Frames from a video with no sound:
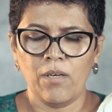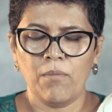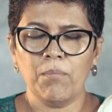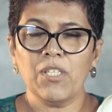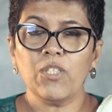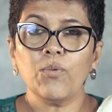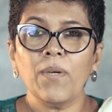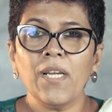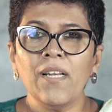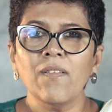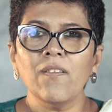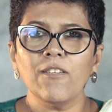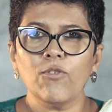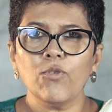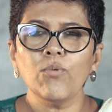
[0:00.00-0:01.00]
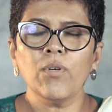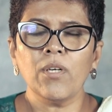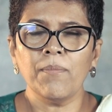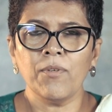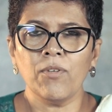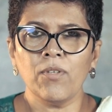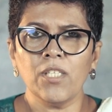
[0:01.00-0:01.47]
between the two
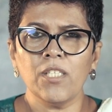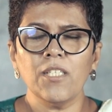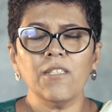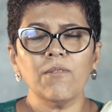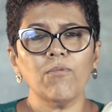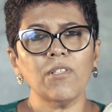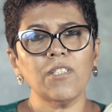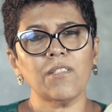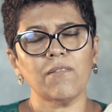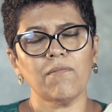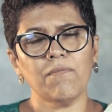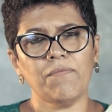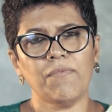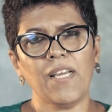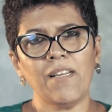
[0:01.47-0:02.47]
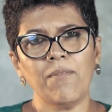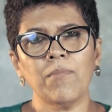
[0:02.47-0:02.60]
communities was very